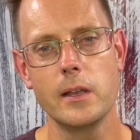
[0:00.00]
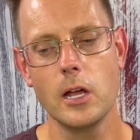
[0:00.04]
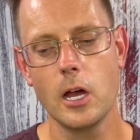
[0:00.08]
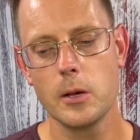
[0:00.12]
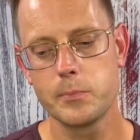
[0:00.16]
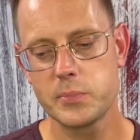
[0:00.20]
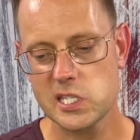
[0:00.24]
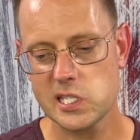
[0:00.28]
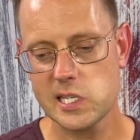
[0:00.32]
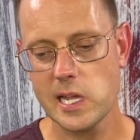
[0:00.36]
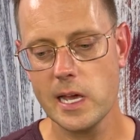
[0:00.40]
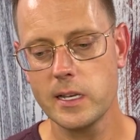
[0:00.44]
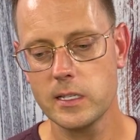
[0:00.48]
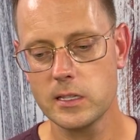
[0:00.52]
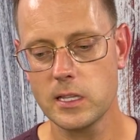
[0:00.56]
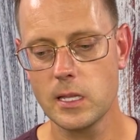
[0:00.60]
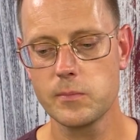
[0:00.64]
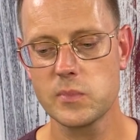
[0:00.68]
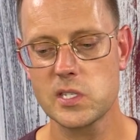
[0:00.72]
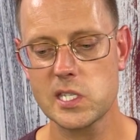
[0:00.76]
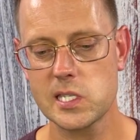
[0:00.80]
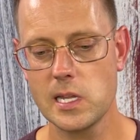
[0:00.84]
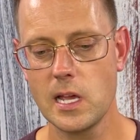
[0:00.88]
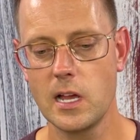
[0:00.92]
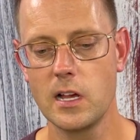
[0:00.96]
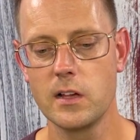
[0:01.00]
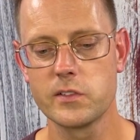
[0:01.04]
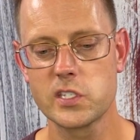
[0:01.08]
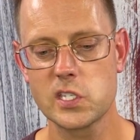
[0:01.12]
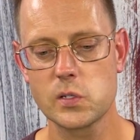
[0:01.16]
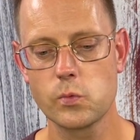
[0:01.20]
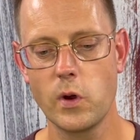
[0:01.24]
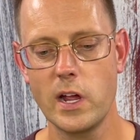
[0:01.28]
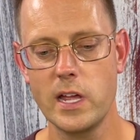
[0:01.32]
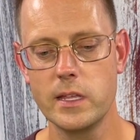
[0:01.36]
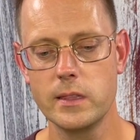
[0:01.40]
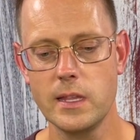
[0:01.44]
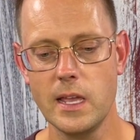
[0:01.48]
upset at themselves
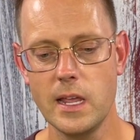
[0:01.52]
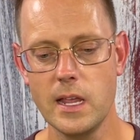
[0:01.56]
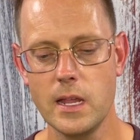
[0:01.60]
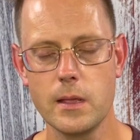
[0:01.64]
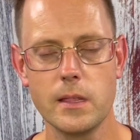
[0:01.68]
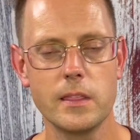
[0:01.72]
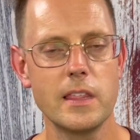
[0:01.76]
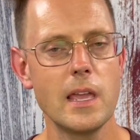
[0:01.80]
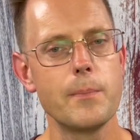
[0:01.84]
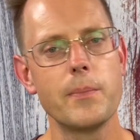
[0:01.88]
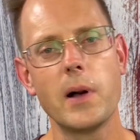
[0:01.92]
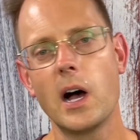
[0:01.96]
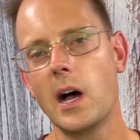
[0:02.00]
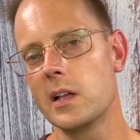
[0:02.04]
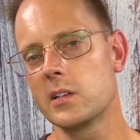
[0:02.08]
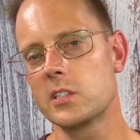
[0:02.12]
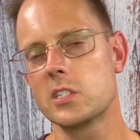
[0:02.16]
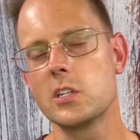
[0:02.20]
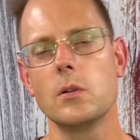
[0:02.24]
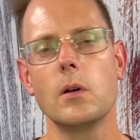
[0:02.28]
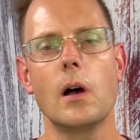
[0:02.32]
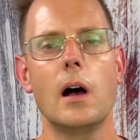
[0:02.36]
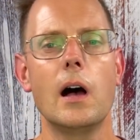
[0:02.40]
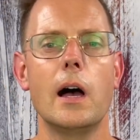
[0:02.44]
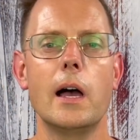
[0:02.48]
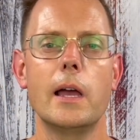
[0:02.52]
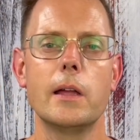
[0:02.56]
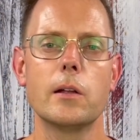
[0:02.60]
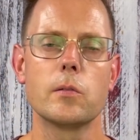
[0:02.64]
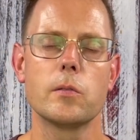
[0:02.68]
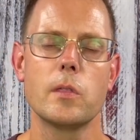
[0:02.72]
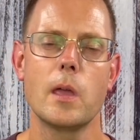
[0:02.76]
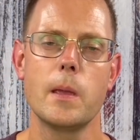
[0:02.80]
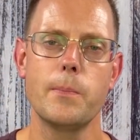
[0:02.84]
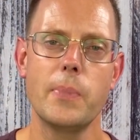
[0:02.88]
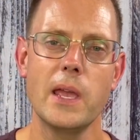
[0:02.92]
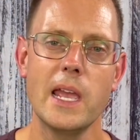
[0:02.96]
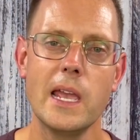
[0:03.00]
when they bought too high or
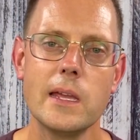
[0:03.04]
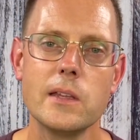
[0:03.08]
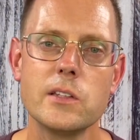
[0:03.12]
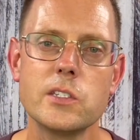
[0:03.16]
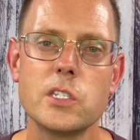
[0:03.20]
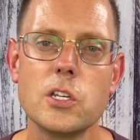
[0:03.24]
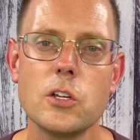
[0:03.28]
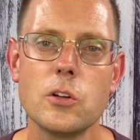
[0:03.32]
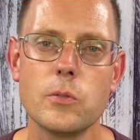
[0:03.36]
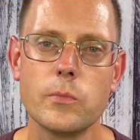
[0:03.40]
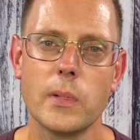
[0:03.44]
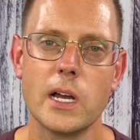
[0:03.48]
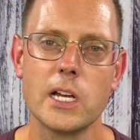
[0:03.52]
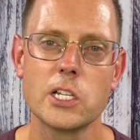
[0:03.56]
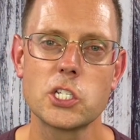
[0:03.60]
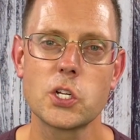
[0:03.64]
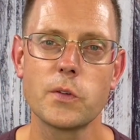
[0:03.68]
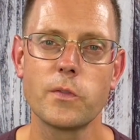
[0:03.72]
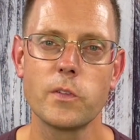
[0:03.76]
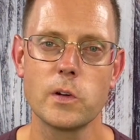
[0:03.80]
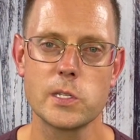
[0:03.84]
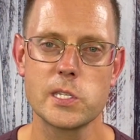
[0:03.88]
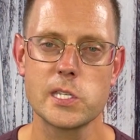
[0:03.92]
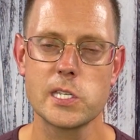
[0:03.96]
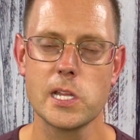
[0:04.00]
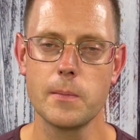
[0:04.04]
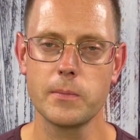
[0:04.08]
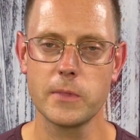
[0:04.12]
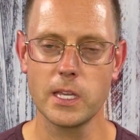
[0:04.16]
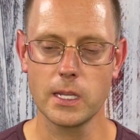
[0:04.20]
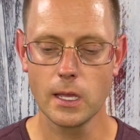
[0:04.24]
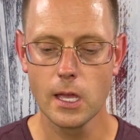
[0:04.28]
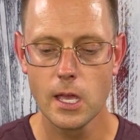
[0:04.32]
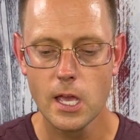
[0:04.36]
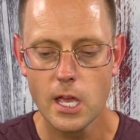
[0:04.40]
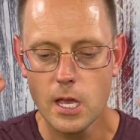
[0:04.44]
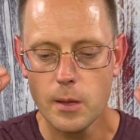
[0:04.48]
they paid too much for something.